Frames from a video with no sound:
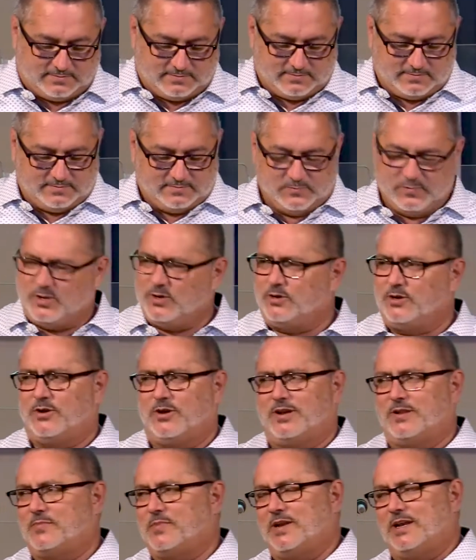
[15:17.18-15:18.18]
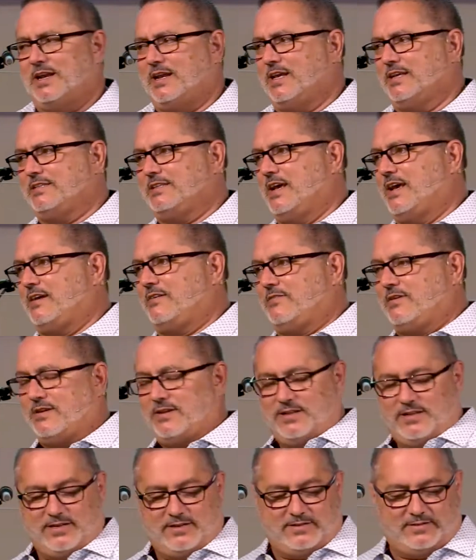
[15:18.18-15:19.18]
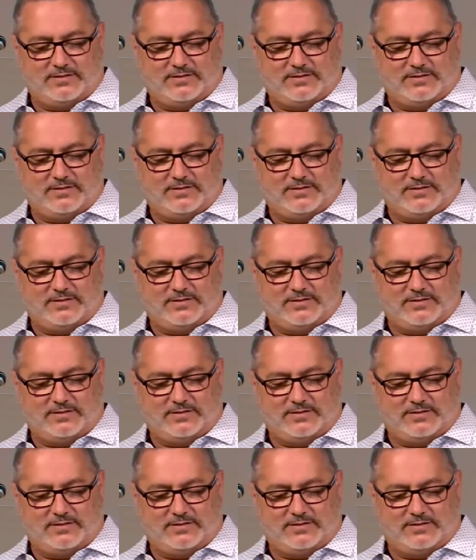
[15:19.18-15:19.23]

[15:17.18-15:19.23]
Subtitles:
We don't know anybody like that around here.